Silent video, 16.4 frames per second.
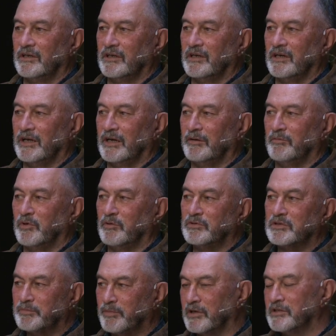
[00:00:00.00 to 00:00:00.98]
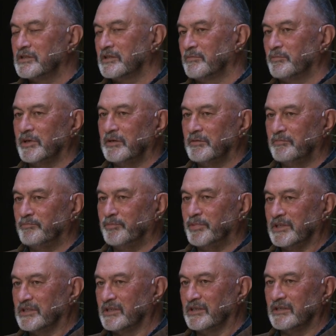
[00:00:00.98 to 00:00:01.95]
it was supposed to be
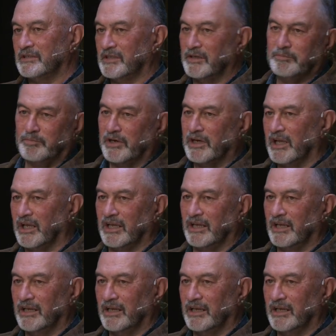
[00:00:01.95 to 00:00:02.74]
Peter Tepani